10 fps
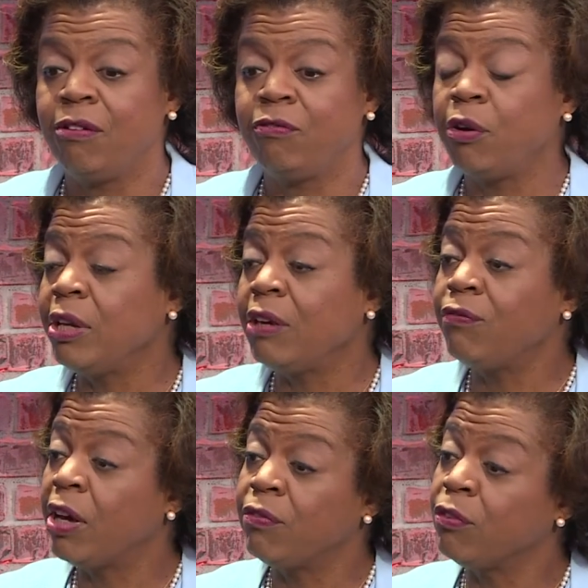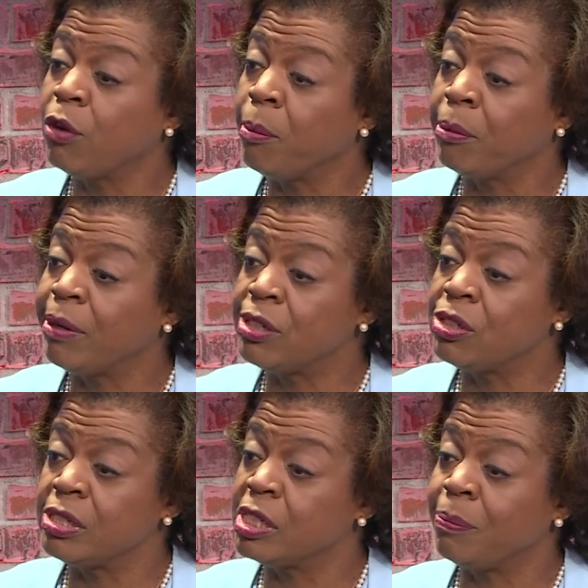voting in favor of
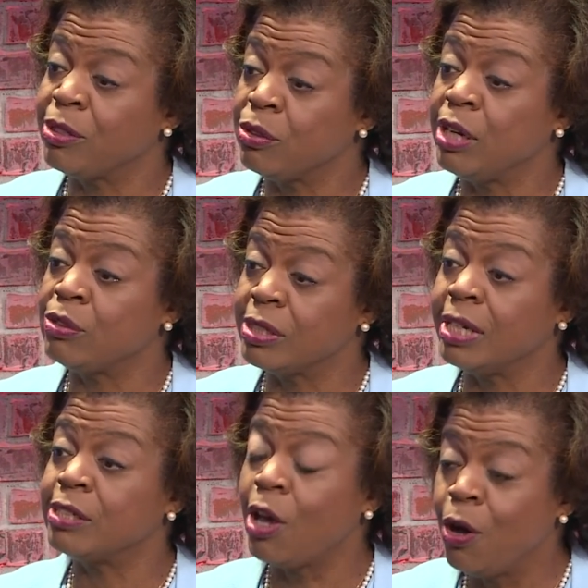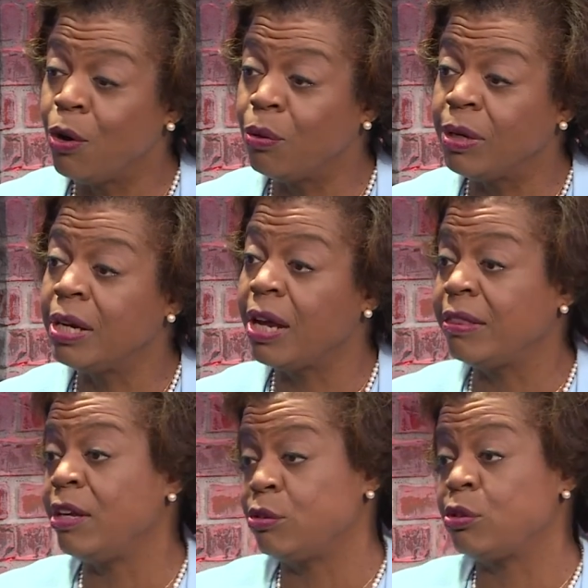corporations and special interests and his own and not
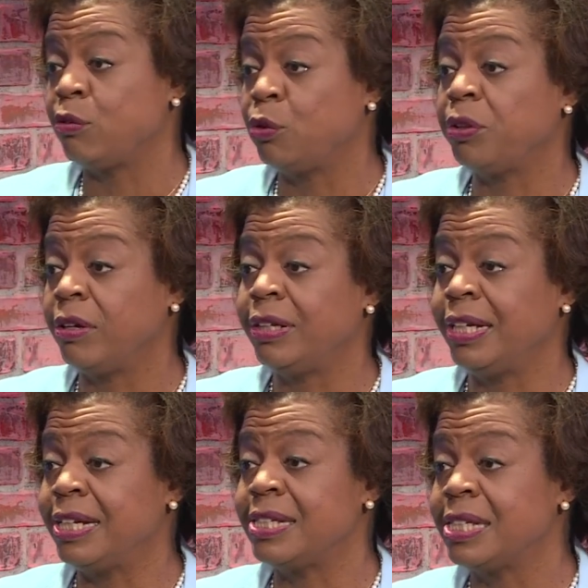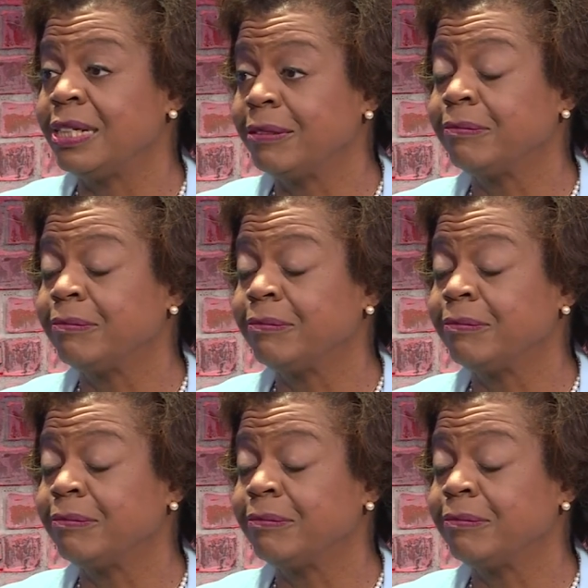the interests of North Carolinians.